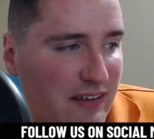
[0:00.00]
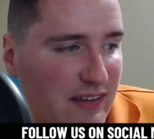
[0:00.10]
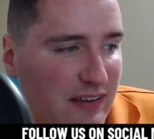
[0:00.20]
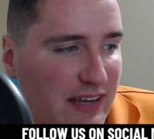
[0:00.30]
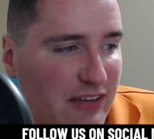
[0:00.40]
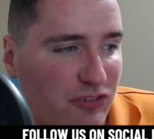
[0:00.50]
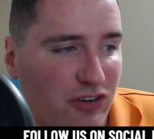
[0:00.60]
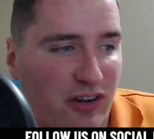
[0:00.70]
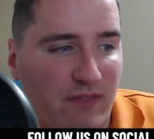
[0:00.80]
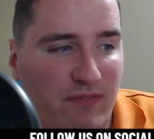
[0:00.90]

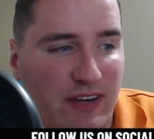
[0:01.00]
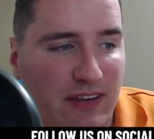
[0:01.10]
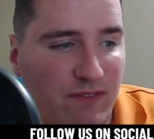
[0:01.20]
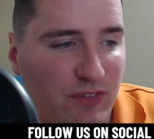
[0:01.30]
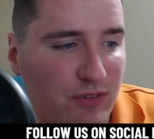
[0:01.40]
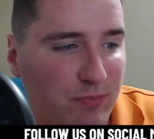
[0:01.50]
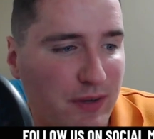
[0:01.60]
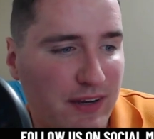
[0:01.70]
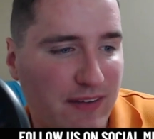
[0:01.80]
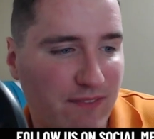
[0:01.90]
NASCAR memes,
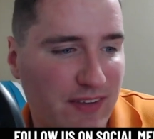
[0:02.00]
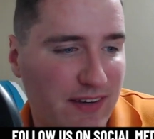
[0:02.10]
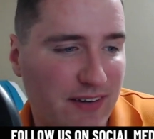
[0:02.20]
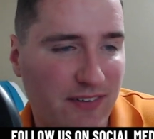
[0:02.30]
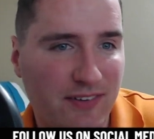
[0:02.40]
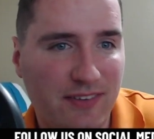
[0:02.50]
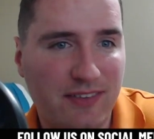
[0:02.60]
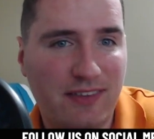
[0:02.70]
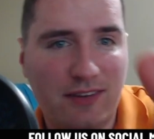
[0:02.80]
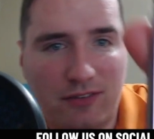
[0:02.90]
but,
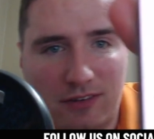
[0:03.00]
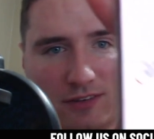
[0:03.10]
this is